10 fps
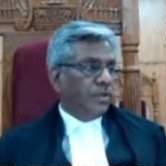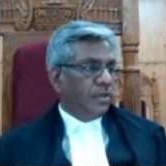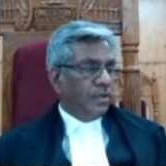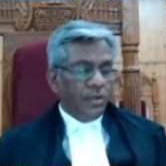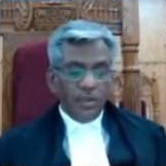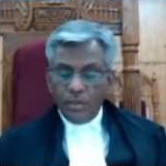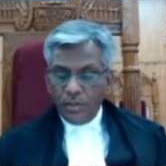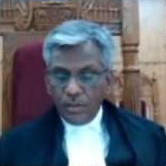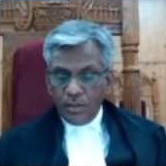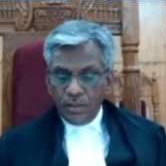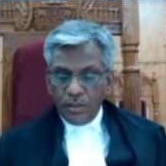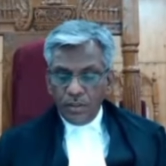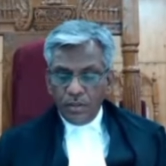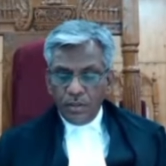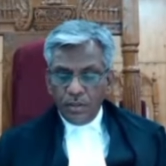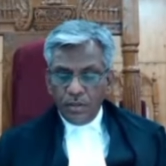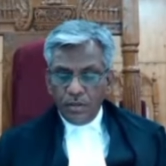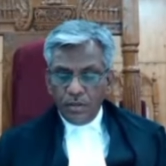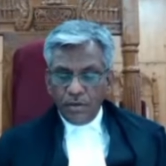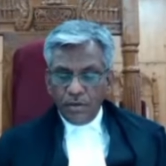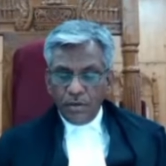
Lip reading: Nothing is said.